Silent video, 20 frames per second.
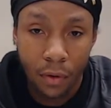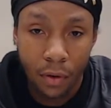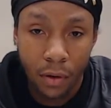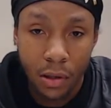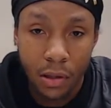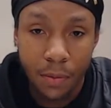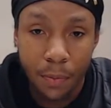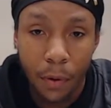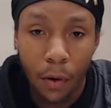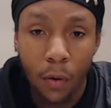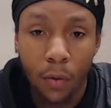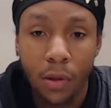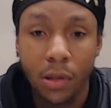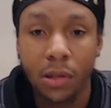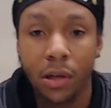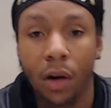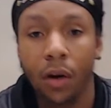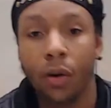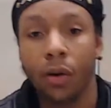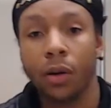These police
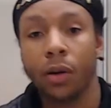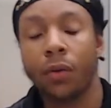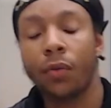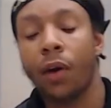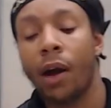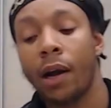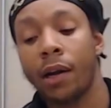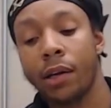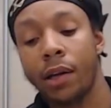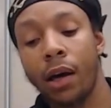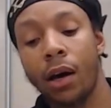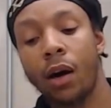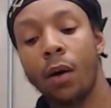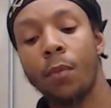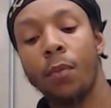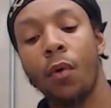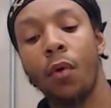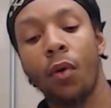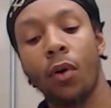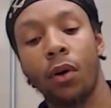are going to crack down
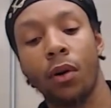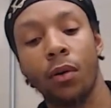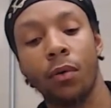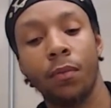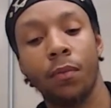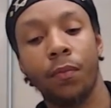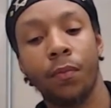more.